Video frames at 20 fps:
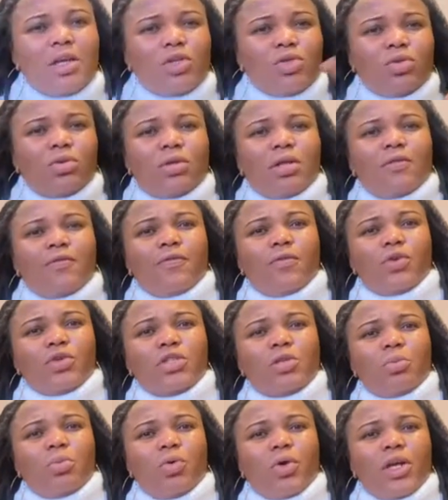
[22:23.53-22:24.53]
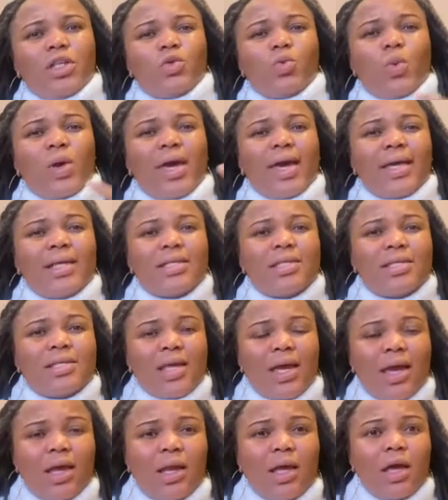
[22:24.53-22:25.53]
the first point where I
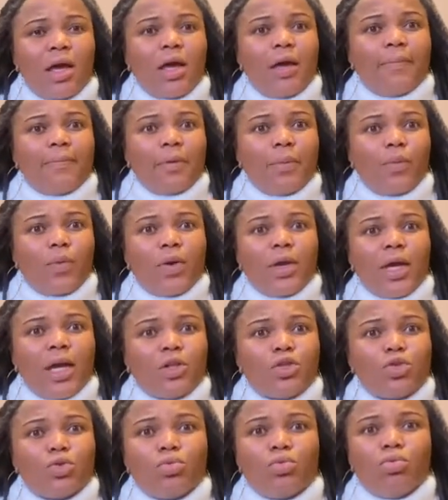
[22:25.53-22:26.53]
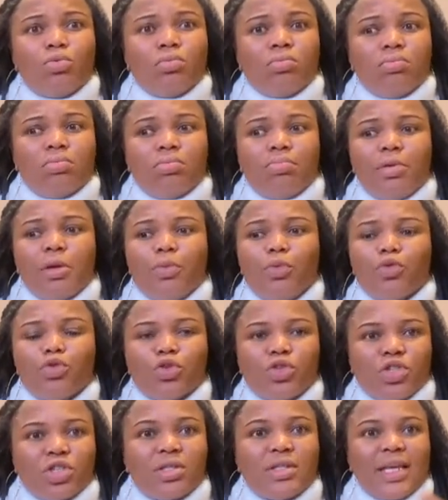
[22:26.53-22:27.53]
said
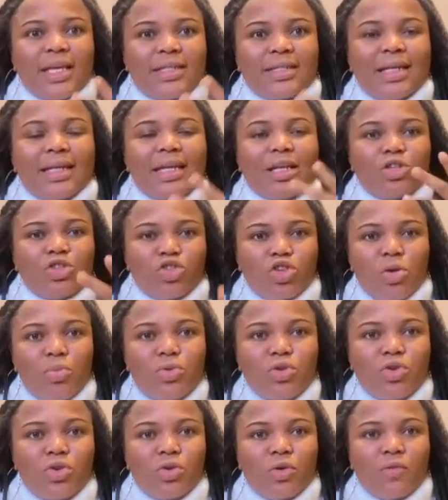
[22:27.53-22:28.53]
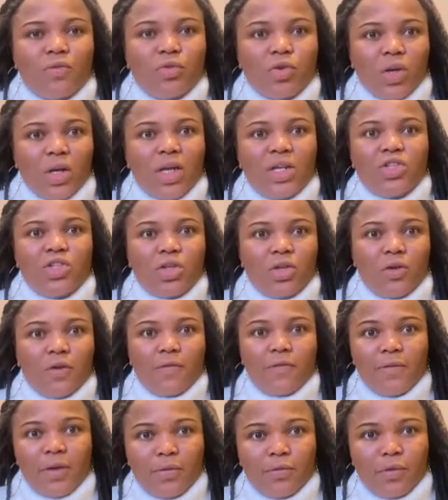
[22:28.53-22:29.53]
there is an assumption of knowledge in your
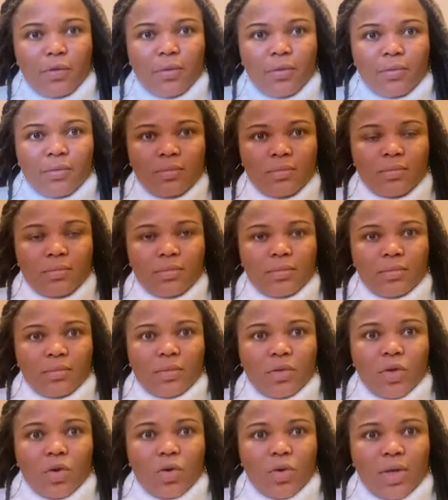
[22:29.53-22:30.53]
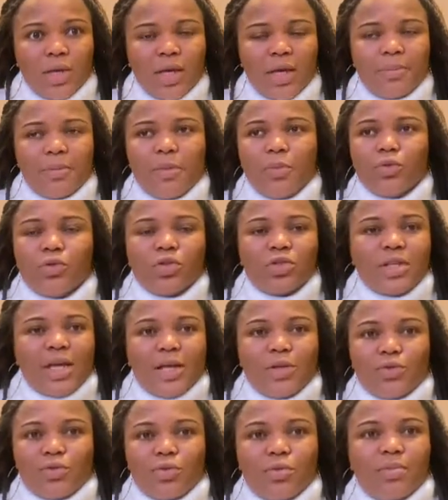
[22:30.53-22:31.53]
favor. Okay, people just
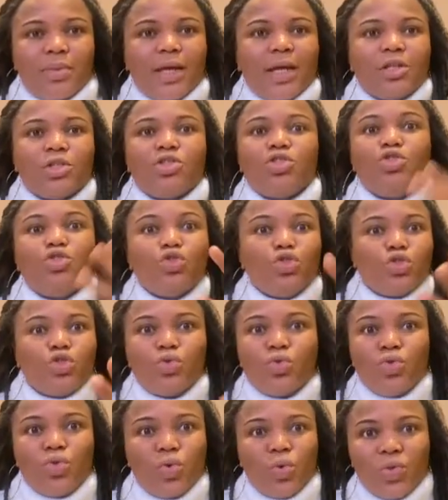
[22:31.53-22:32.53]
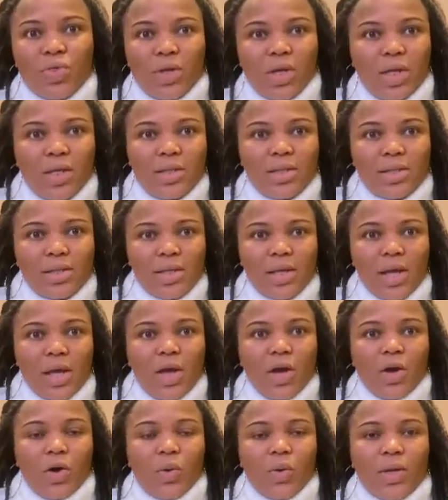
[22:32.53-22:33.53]
assume that you should know things.
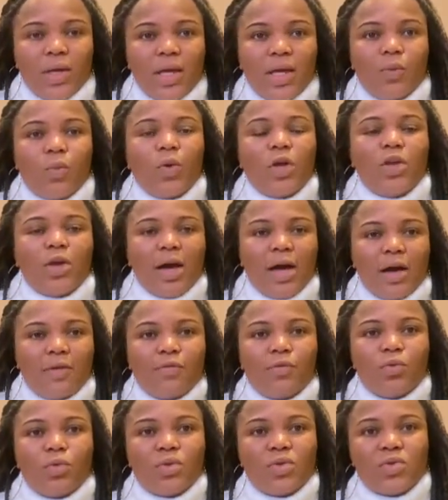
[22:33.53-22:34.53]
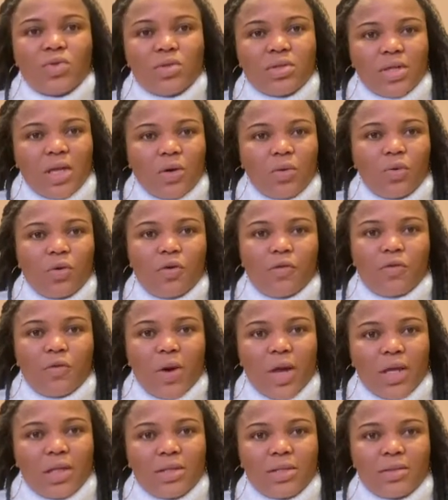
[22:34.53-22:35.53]
Okay, when you have good circle of
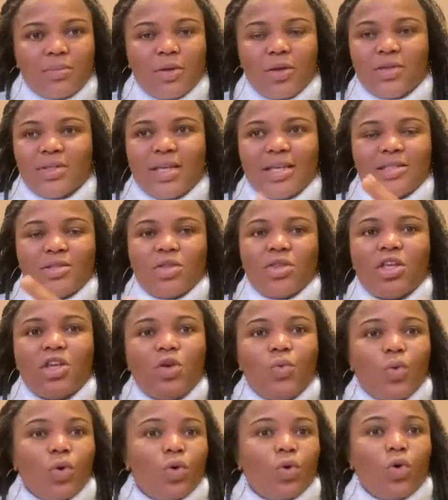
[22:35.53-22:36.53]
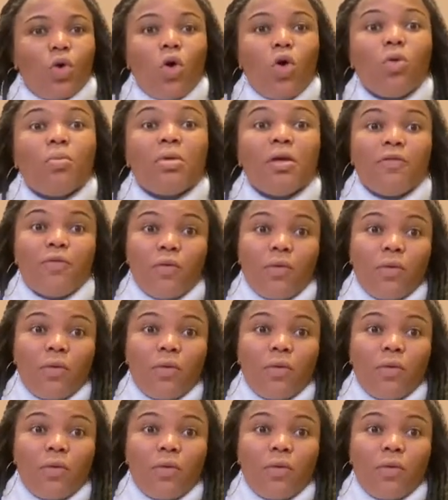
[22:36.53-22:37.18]
friends, because there is nothing you want to call me for